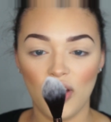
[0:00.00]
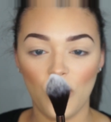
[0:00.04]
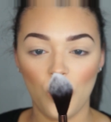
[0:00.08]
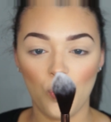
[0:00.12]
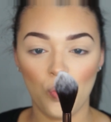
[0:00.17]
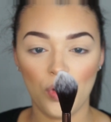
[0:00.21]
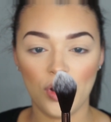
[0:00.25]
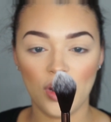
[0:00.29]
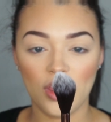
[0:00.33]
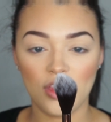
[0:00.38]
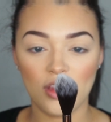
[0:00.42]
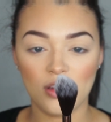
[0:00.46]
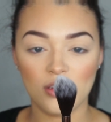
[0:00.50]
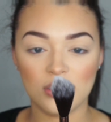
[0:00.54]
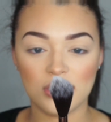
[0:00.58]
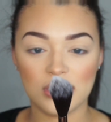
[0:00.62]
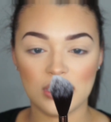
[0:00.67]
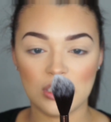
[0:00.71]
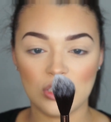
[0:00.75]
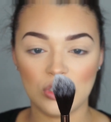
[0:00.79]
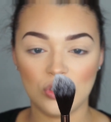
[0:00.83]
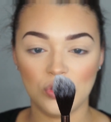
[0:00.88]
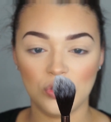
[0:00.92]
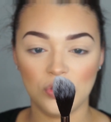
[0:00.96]
one of those
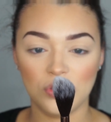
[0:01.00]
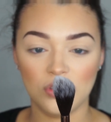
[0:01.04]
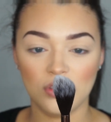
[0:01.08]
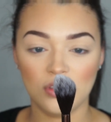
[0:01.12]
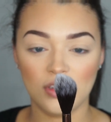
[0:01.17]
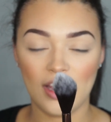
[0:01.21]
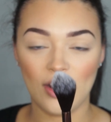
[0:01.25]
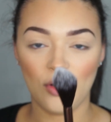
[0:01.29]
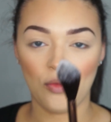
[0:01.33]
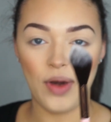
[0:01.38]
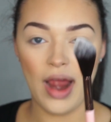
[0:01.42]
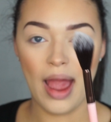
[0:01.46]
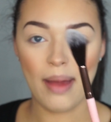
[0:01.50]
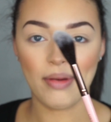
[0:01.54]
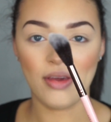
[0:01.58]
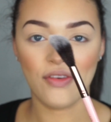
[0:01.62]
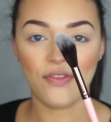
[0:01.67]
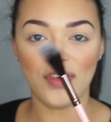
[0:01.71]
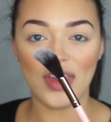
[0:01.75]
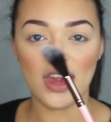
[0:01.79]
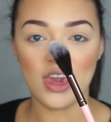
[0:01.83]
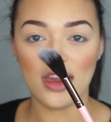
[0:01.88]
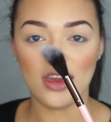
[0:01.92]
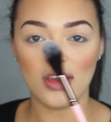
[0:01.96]
little like rabbit
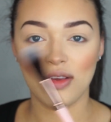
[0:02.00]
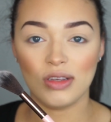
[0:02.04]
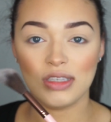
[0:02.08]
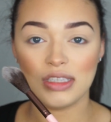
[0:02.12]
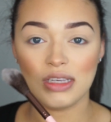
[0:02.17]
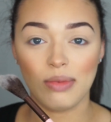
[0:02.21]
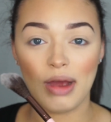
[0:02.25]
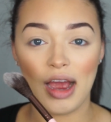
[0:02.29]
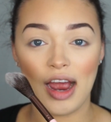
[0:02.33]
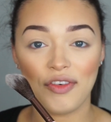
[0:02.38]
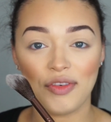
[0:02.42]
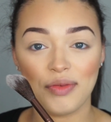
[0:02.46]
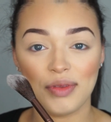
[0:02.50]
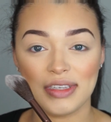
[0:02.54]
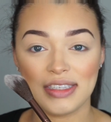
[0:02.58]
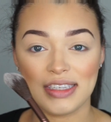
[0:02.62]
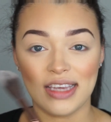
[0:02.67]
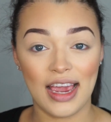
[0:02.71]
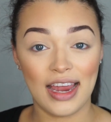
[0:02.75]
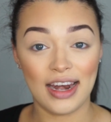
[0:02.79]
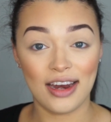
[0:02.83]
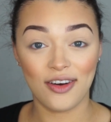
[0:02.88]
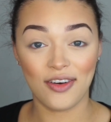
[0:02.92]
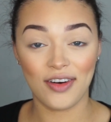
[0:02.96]
feet you used to buy from the
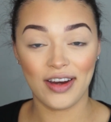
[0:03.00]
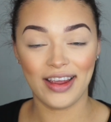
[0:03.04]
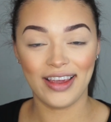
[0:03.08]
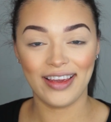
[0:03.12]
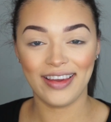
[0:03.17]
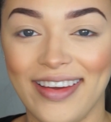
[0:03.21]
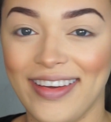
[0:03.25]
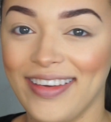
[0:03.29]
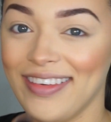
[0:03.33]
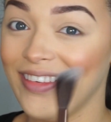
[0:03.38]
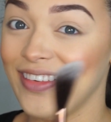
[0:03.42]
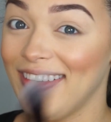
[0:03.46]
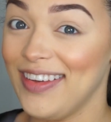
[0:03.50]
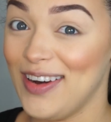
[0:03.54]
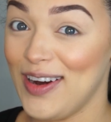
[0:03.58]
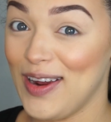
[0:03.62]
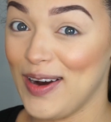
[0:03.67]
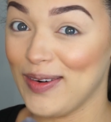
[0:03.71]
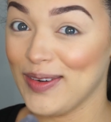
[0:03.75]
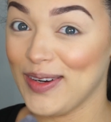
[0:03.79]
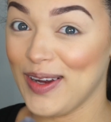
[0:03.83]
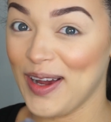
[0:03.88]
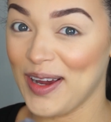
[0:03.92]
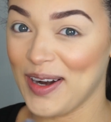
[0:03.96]
skating rink. You know
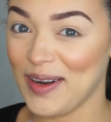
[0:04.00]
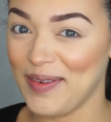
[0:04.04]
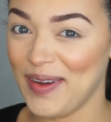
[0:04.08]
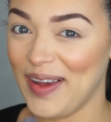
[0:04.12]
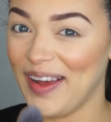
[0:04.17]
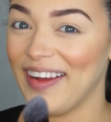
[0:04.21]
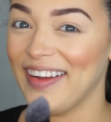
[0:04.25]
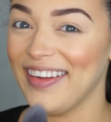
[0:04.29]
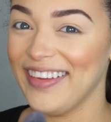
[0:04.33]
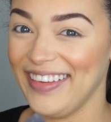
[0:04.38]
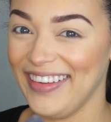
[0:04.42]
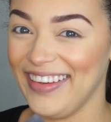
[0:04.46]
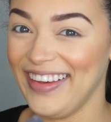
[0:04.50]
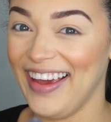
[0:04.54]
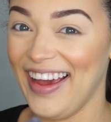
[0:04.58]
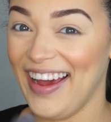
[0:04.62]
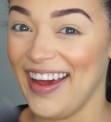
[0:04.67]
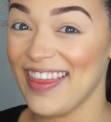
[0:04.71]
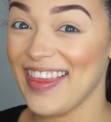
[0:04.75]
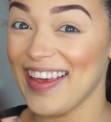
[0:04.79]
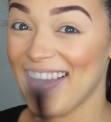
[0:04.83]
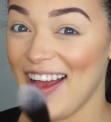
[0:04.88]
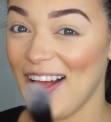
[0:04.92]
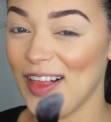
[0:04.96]
what I'm talking about?
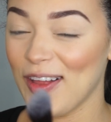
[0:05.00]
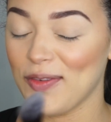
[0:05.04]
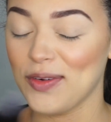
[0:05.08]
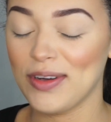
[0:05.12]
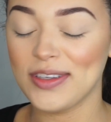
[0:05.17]
Yeah, the colored